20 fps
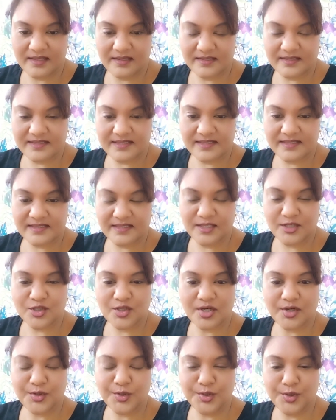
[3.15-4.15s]
This is
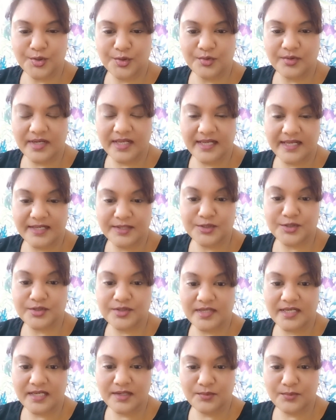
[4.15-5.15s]
Nisha here, and
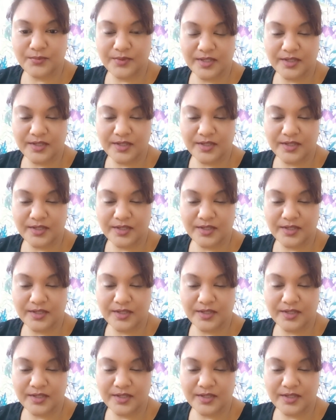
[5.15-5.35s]
today we